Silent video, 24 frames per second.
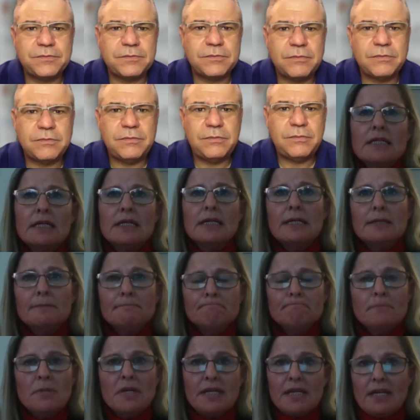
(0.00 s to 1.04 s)

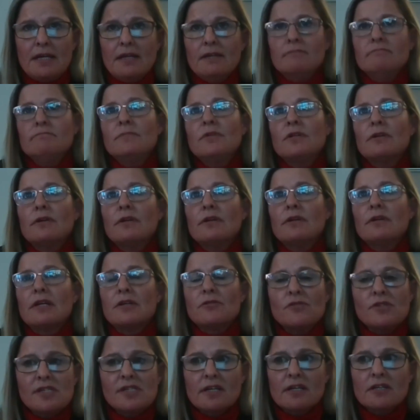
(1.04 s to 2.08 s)
Again,
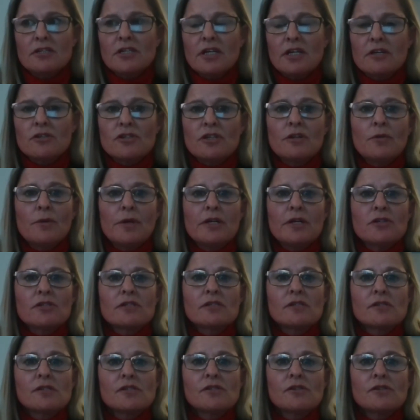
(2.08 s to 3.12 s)
interesting and challenging
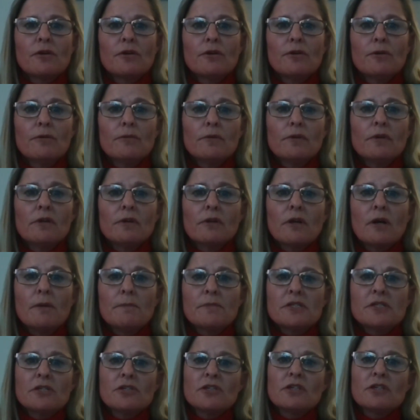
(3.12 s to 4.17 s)
questions. So,
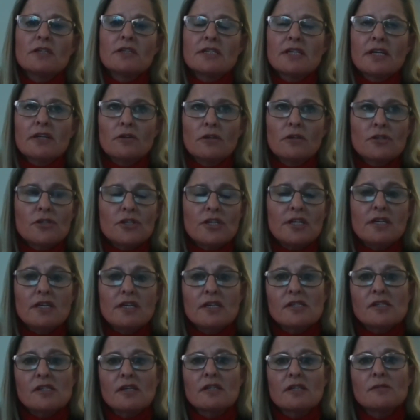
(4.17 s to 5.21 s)
competition in technology
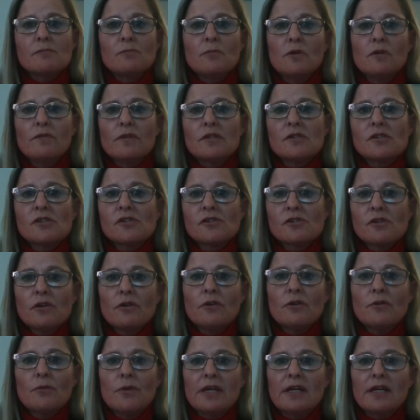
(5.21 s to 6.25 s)
it's moving
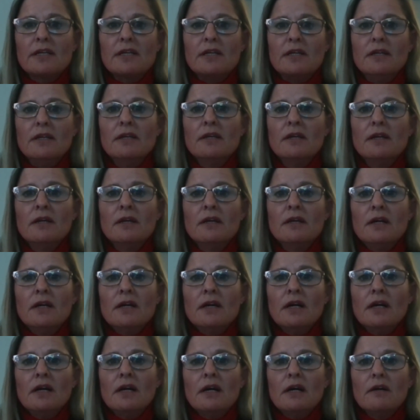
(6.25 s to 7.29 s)
so quickly.
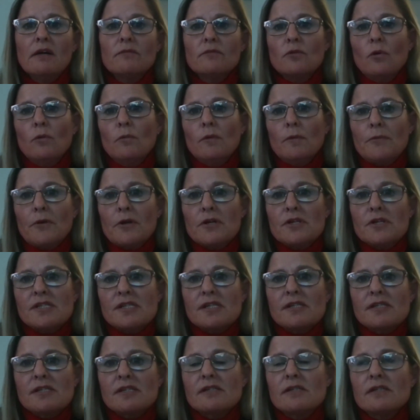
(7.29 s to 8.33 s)
Normal
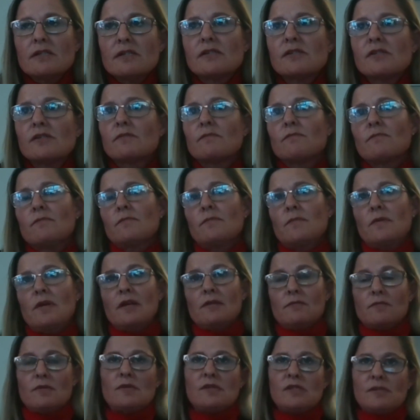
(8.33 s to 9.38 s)
processes,
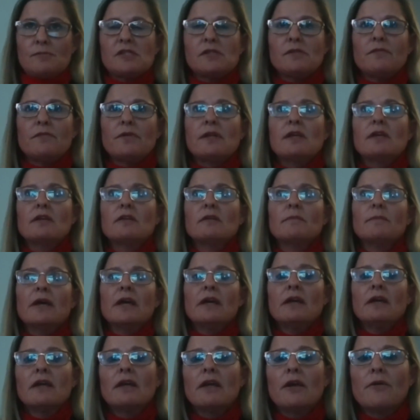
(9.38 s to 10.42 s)
specifically in the
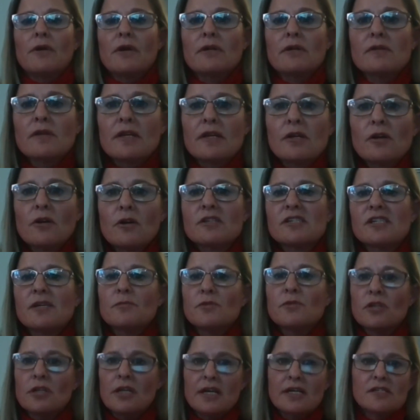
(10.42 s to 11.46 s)
banking area, in
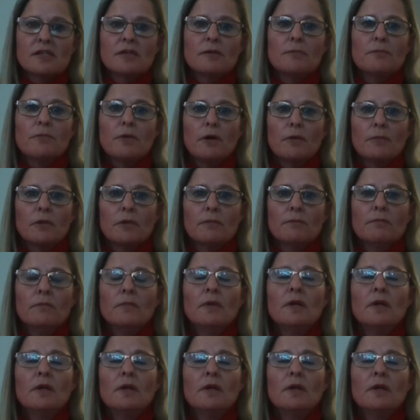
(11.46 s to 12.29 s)
conceptualizing a problem,